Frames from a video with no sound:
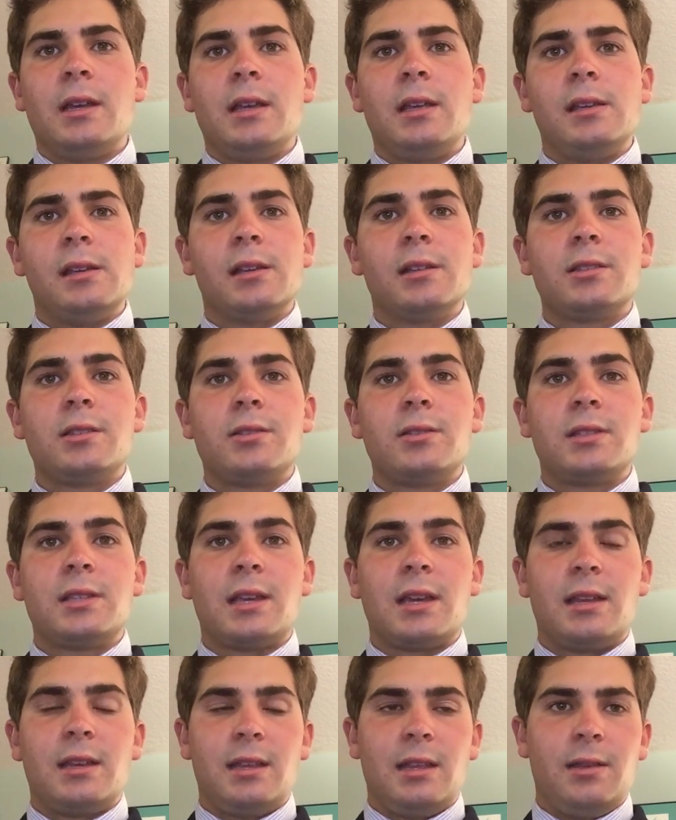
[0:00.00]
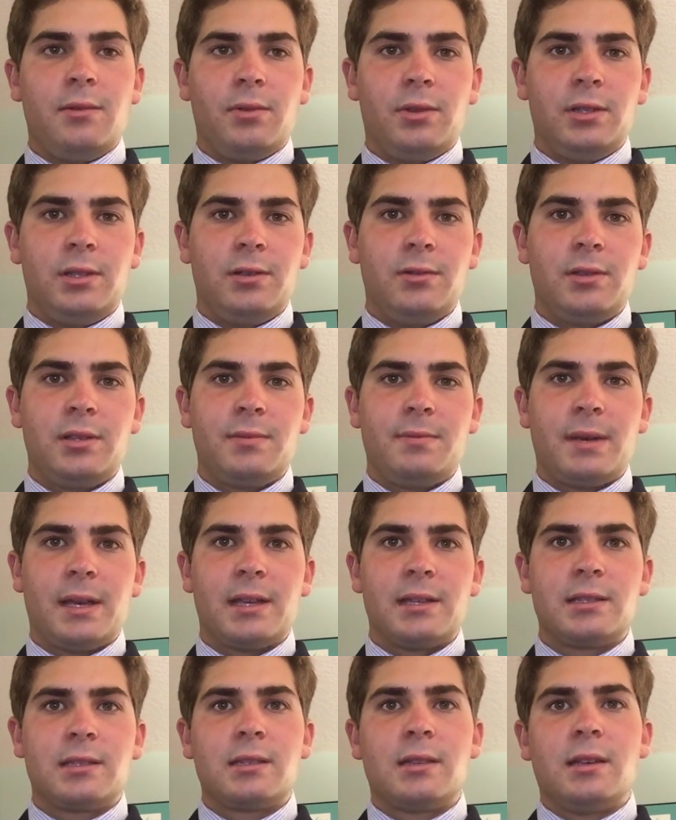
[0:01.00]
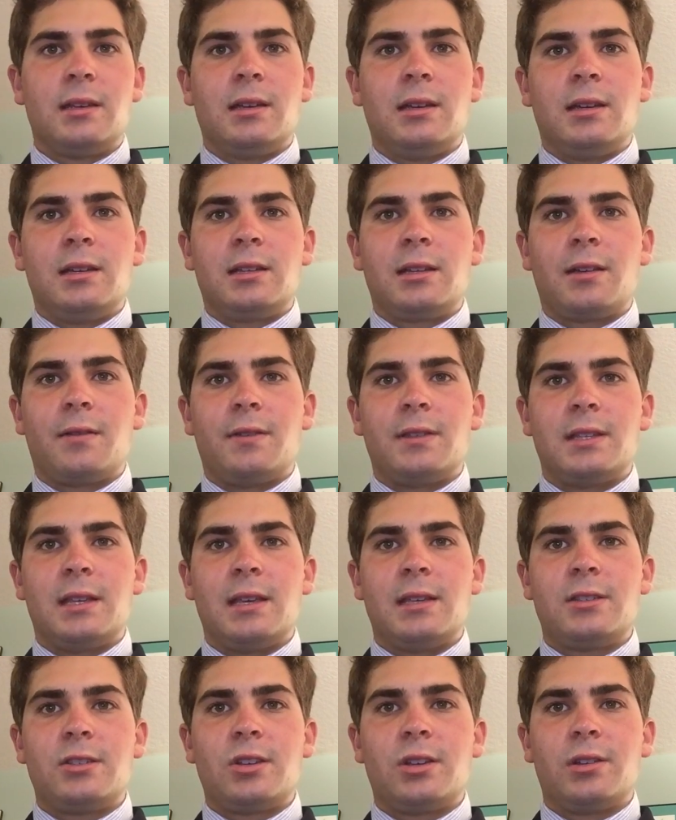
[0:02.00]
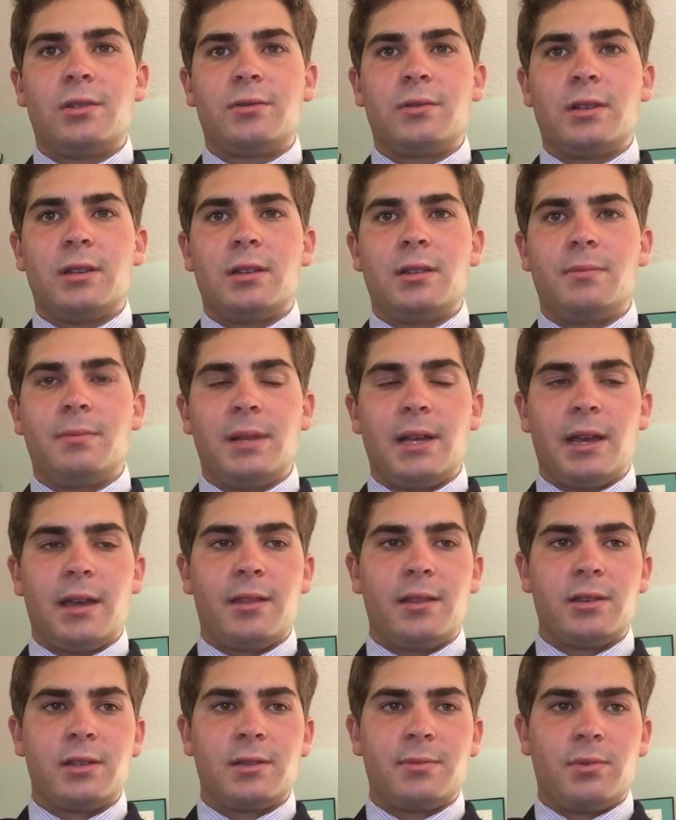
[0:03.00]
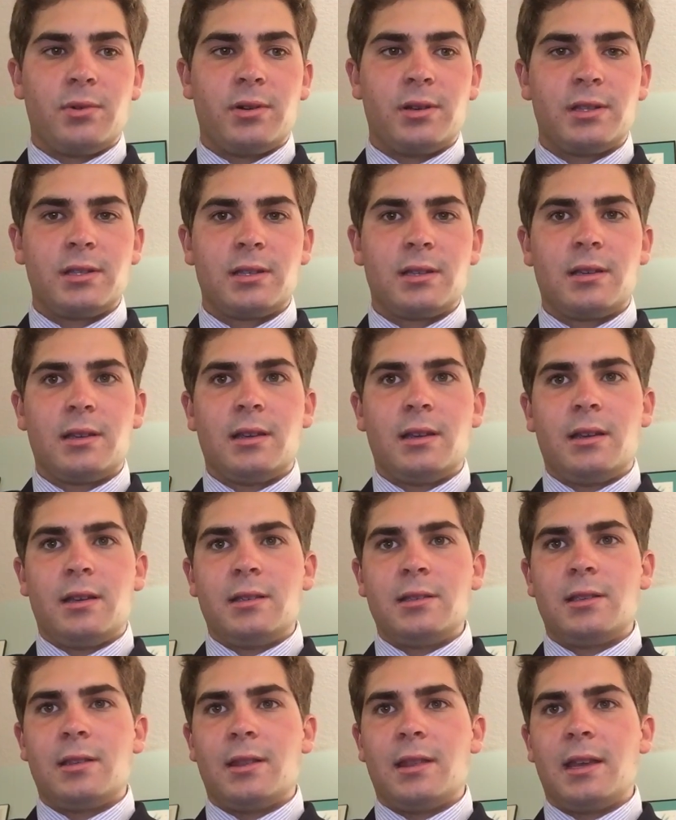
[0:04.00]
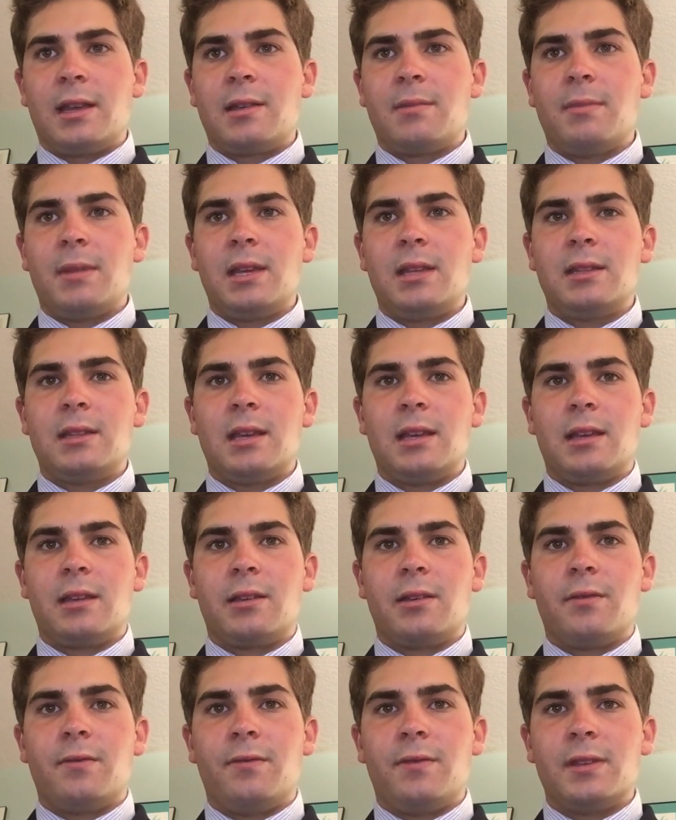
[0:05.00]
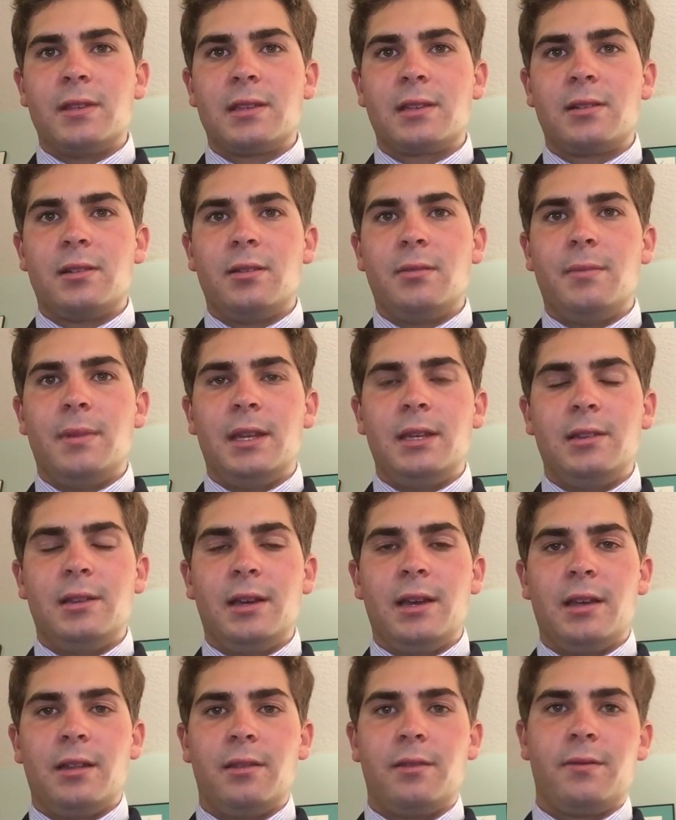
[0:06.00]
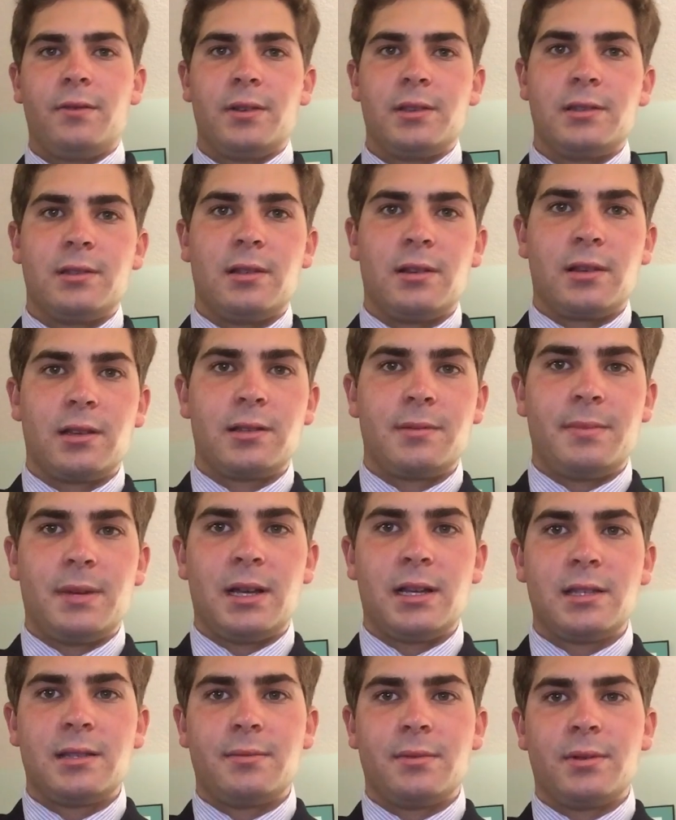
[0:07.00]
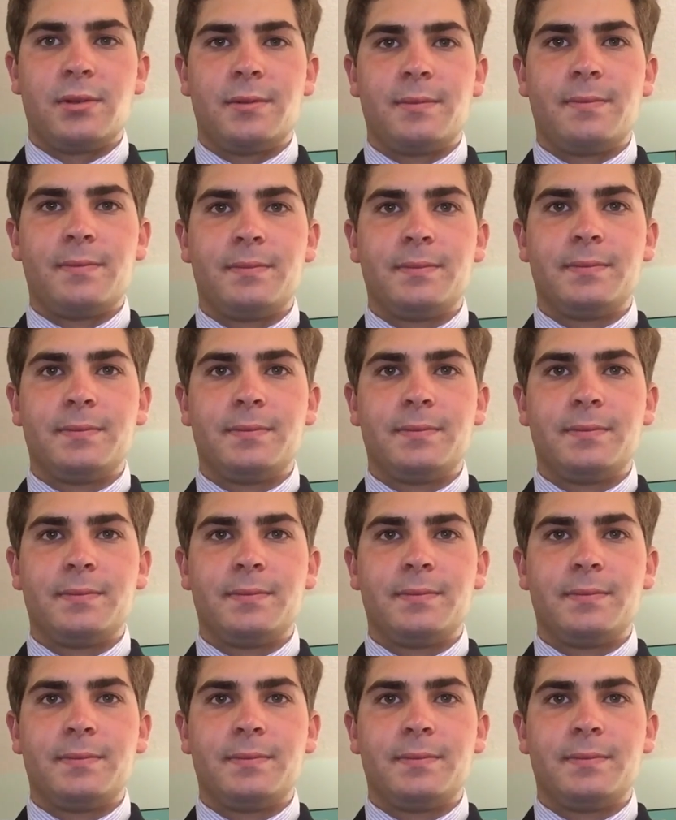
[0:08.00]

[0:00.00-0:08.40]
He also said he will do his best to convince his children to play other sports so they can maintain good physical and mental health for as long as possible.